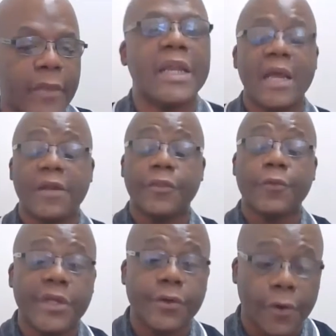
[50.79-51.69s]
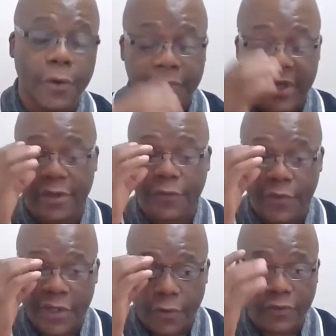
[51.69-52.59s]
He had a 3 year old. He had a
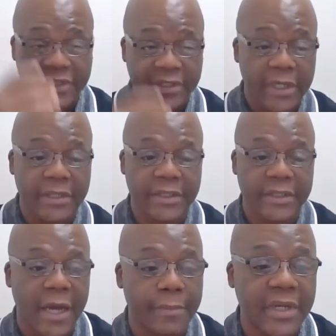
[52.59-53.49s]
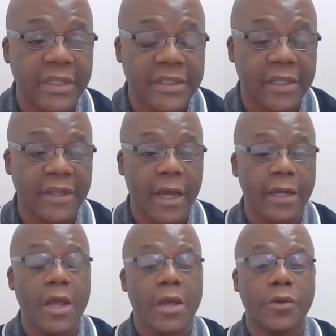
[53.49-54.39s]
3 year old son at the time. And he said
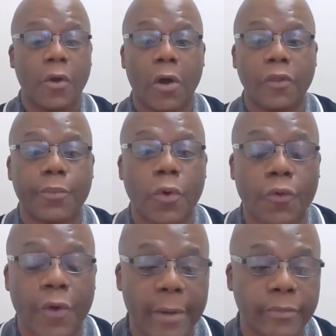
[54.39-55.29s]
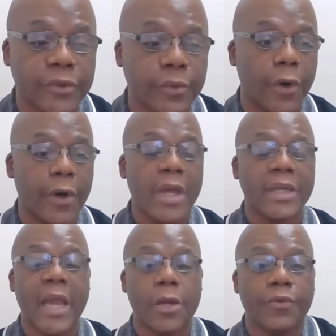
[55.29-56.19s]
that, all the programs were
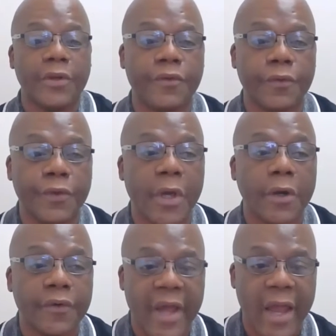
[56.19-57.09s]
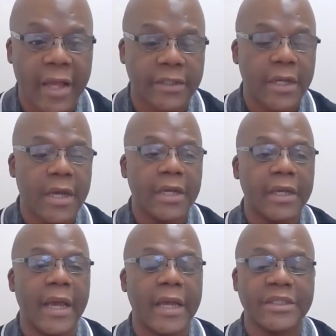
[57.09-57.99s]
catering to younger dads
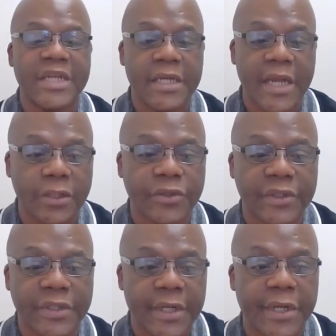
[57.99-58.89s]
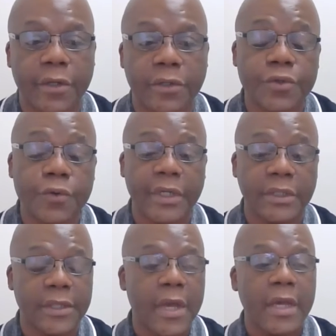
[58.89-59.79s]
as teenagers in the year
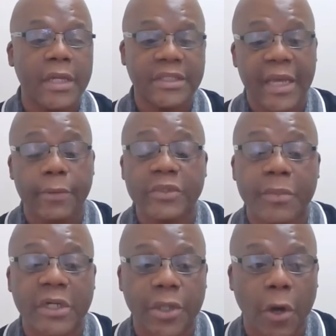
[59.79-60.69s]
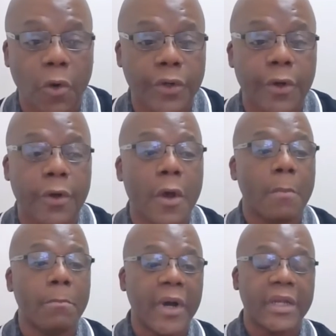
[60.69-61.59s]
20s. He said he was much older,
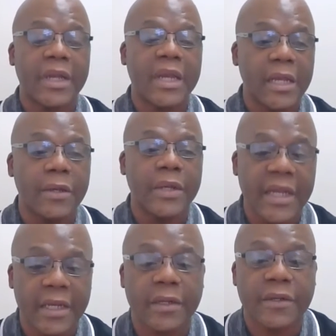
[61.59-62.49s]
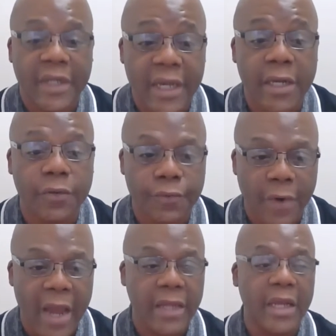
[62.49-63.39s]
but he needed to get it right.